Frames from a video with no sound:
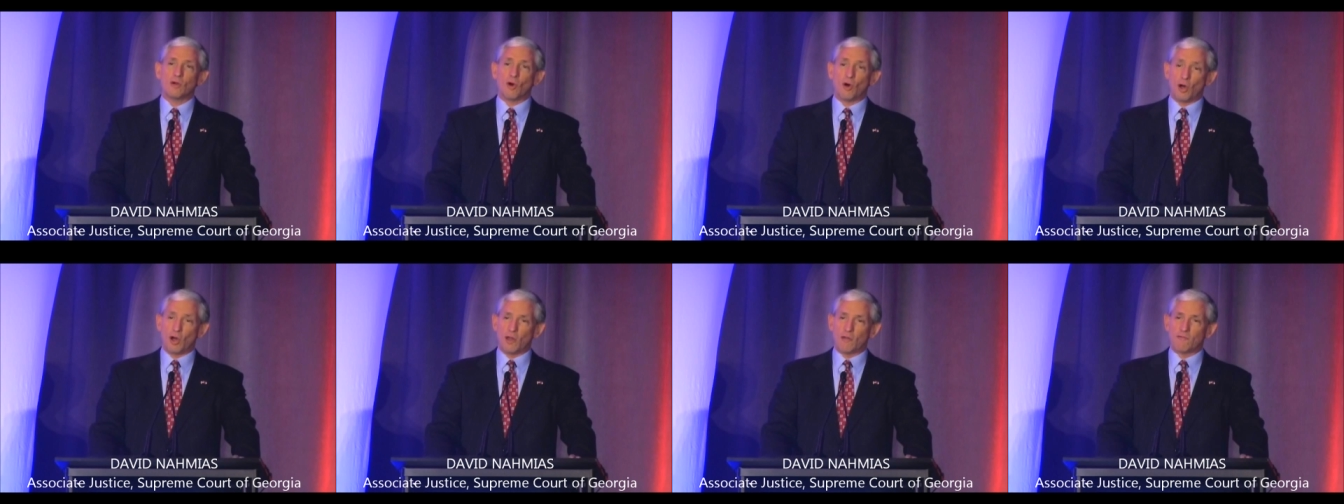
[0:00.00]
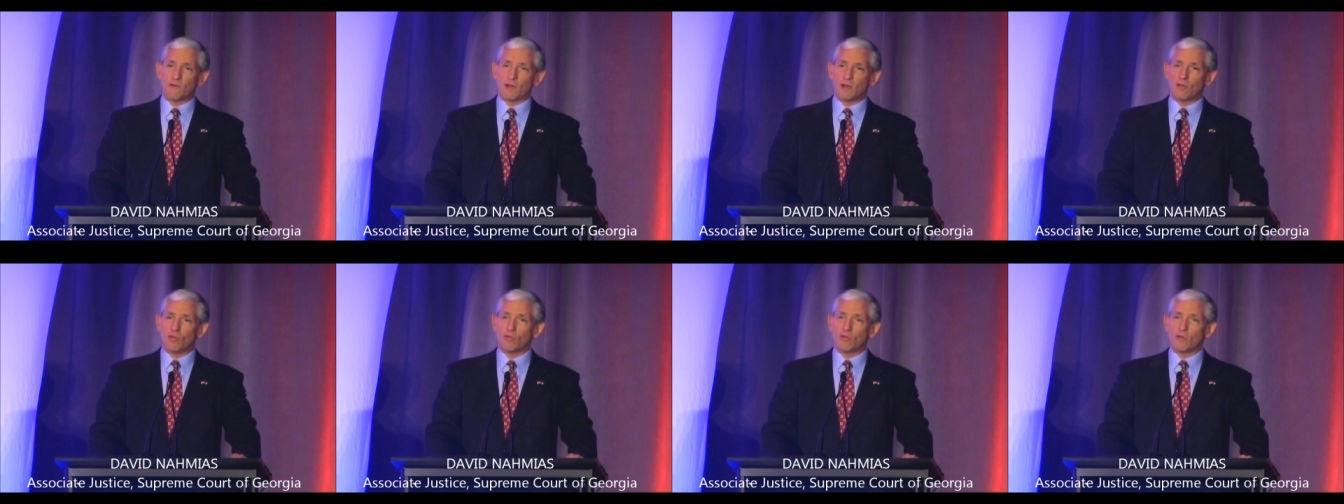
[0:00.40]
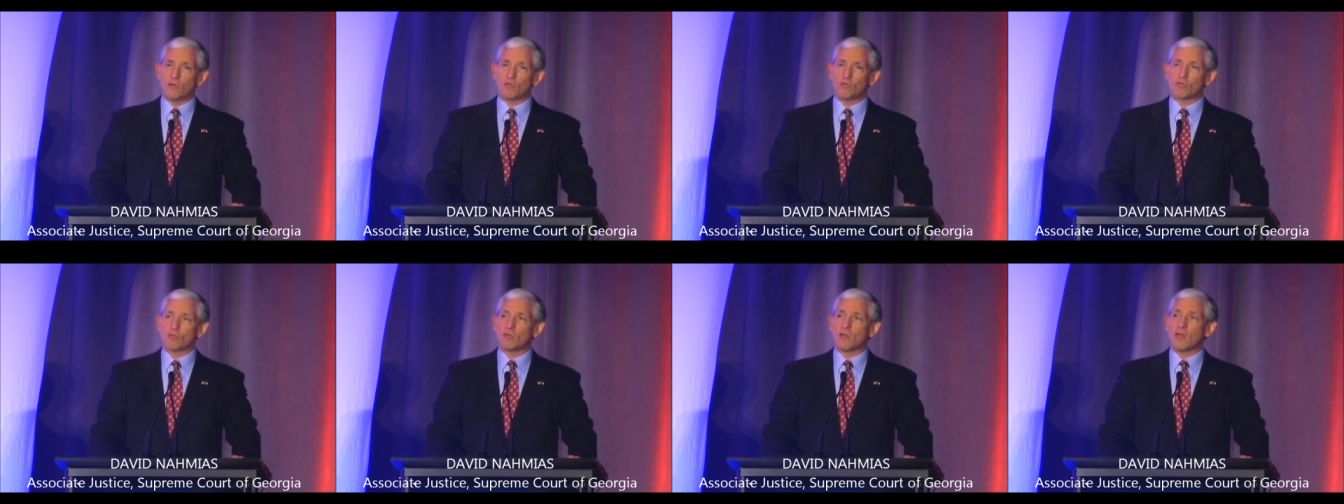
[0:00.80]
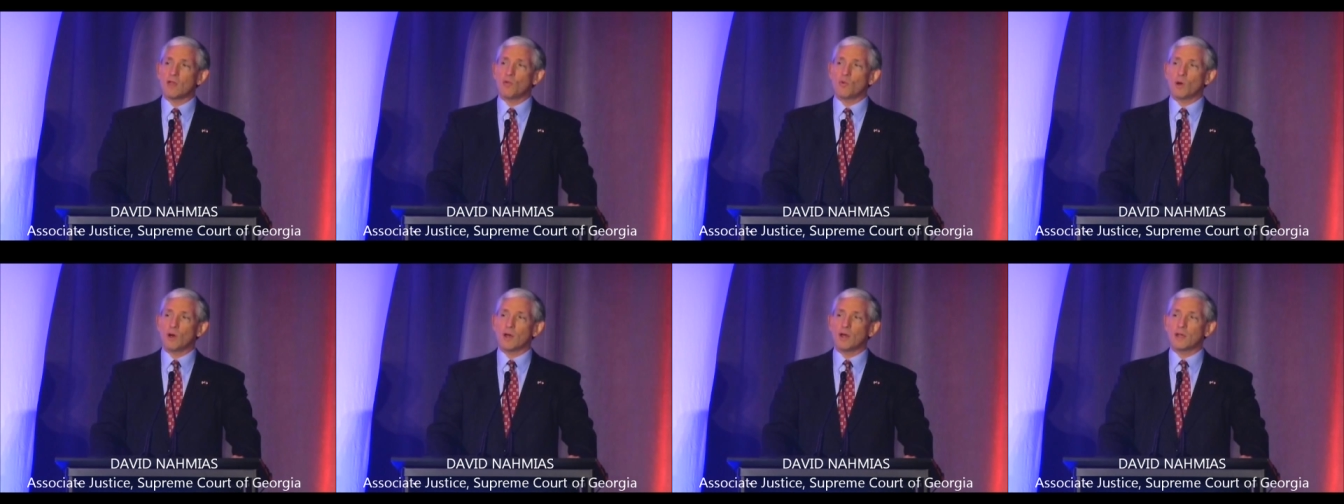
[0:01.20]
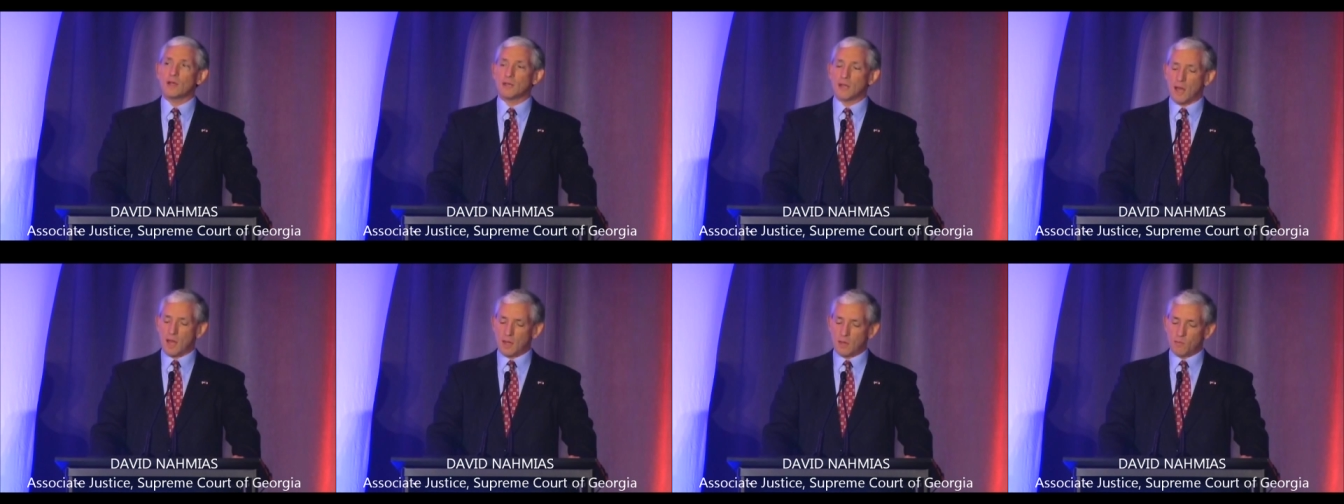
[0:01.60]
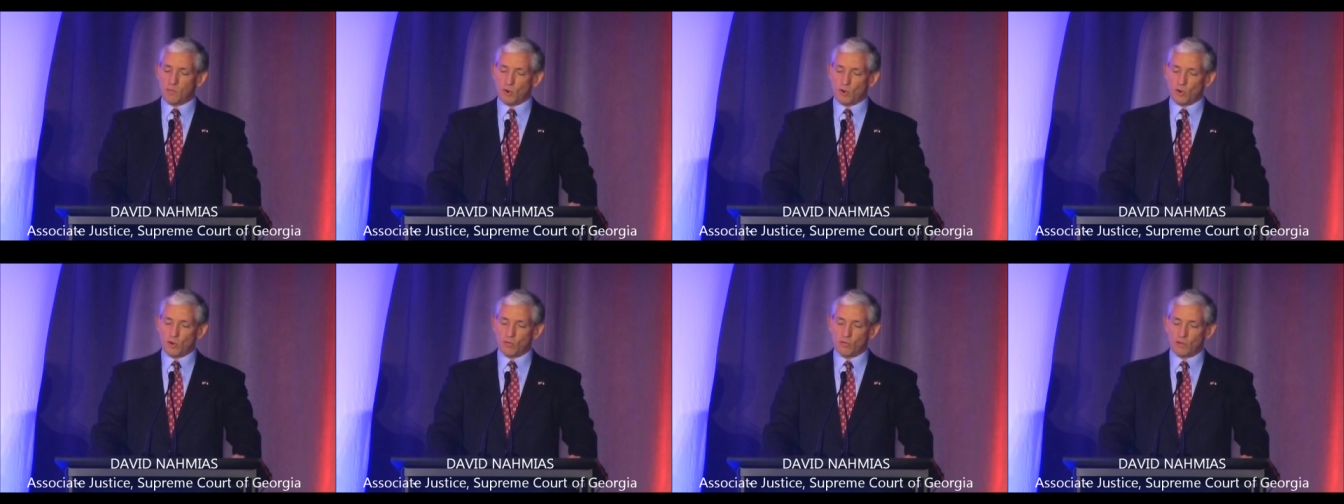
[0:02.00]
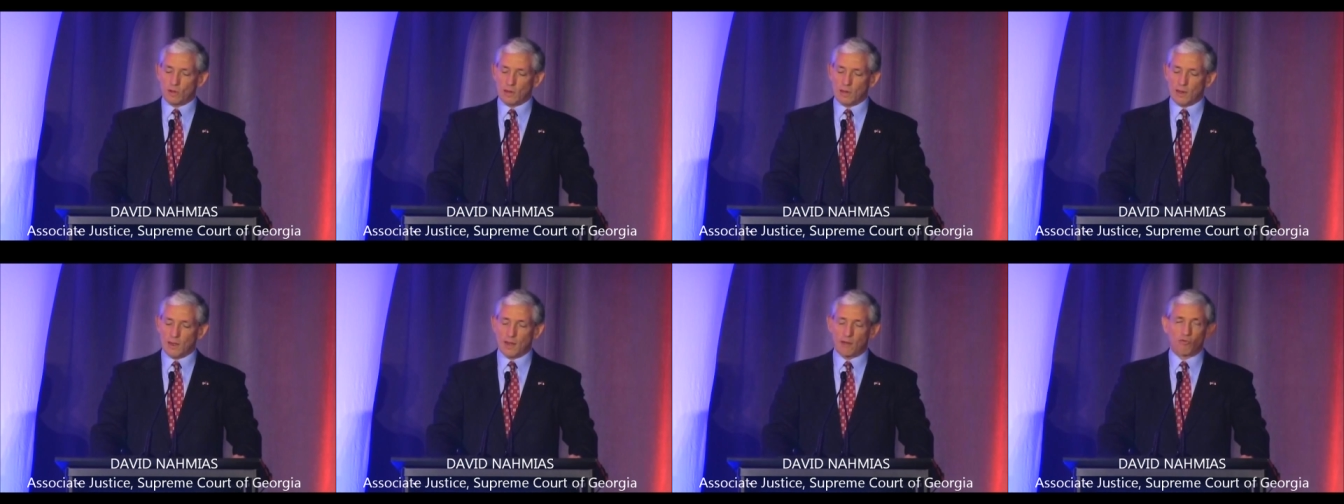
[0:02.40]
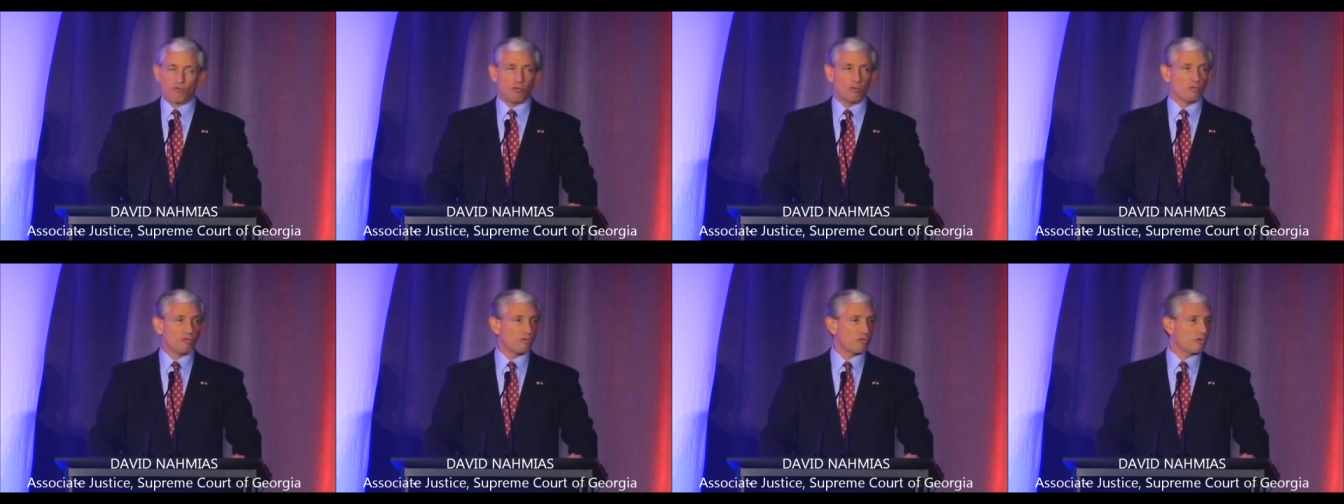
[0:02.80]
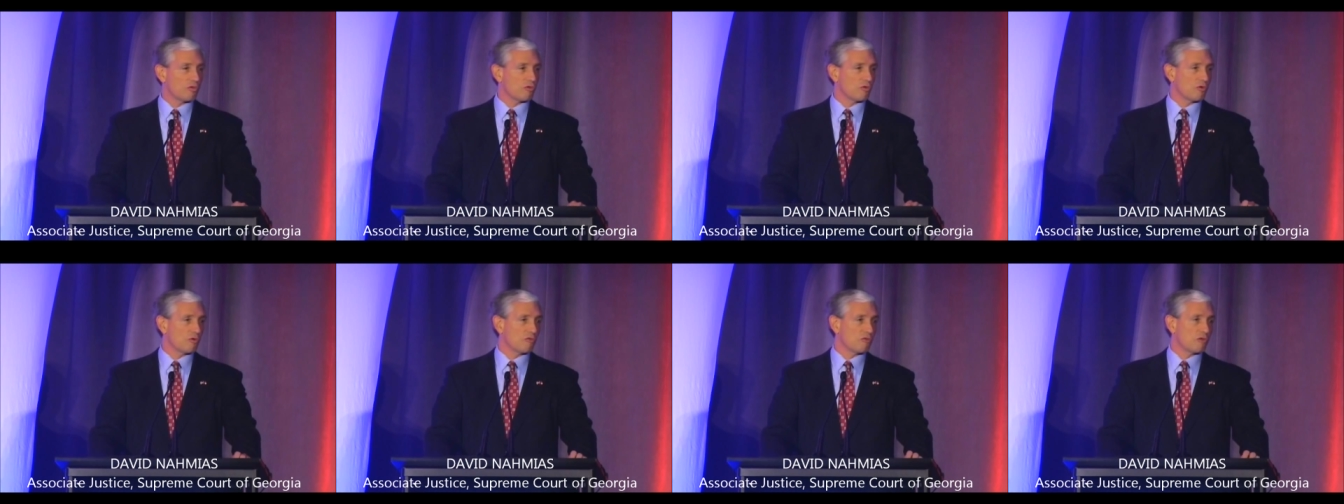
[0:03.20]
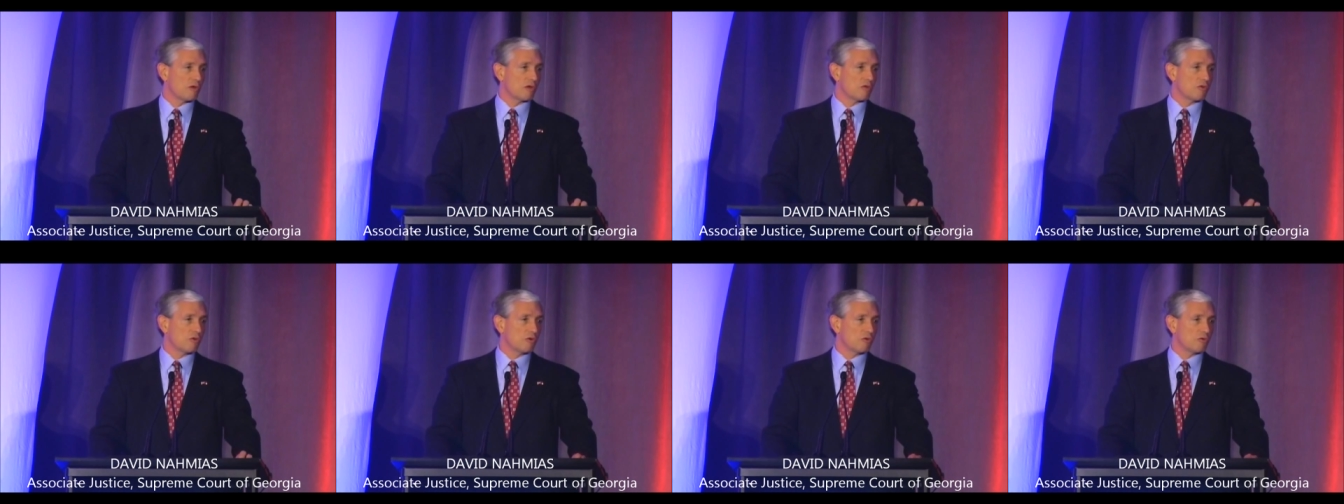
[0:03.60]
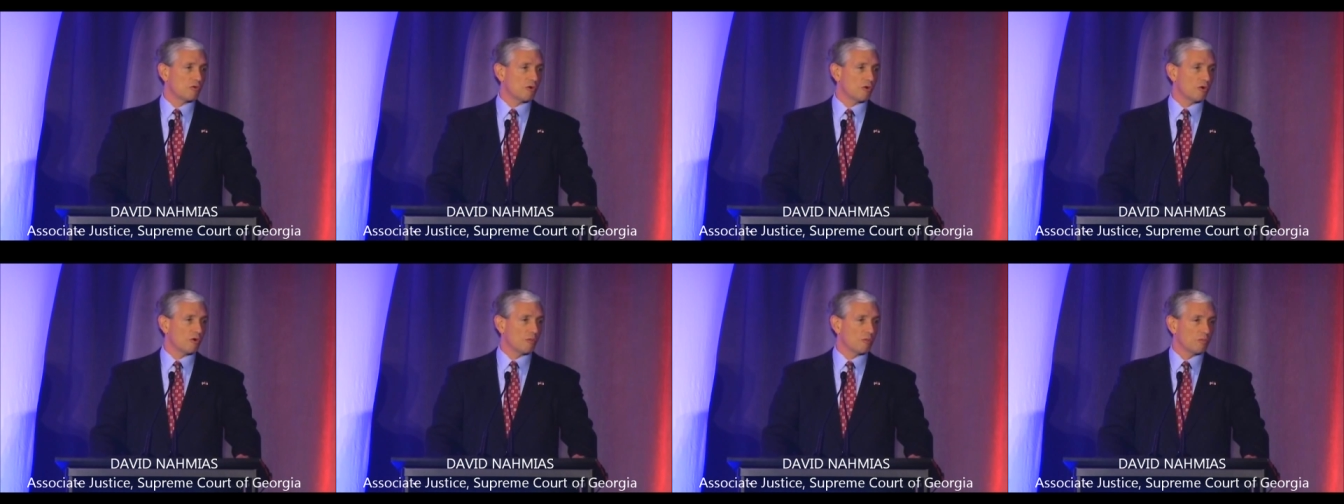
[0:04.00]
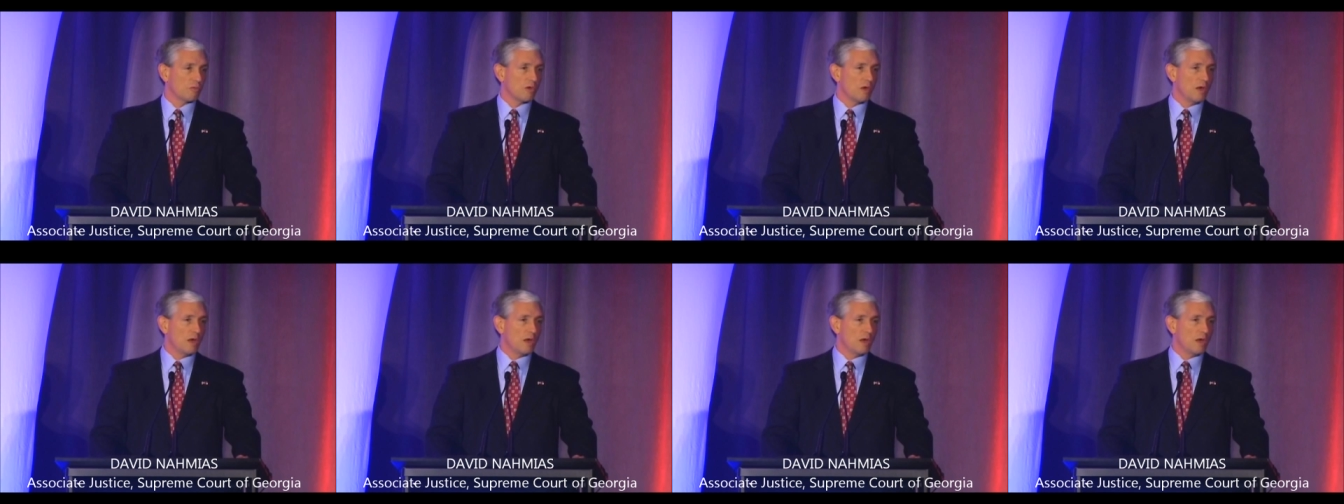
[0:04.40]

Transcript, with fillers: all of us, in statewide nonpartisan elections to serve six-year terms.